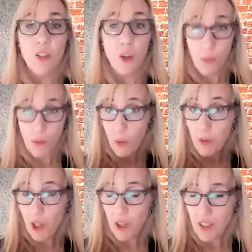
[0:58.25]
you know, before
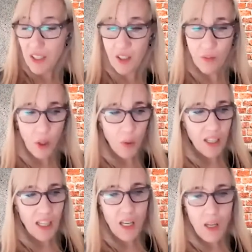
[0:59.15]
we started this interview,
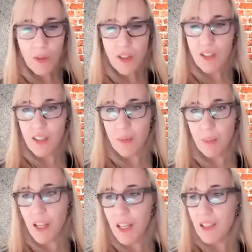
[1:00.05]
and he was
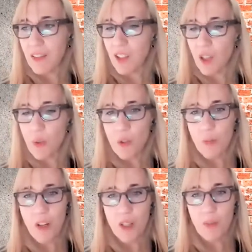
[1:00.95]
explaining that you're
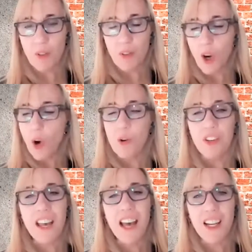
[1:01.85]
responsible for
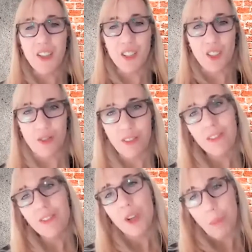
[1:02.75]
the catalyst
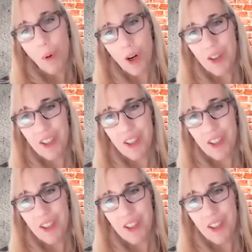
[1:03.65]
you know, part of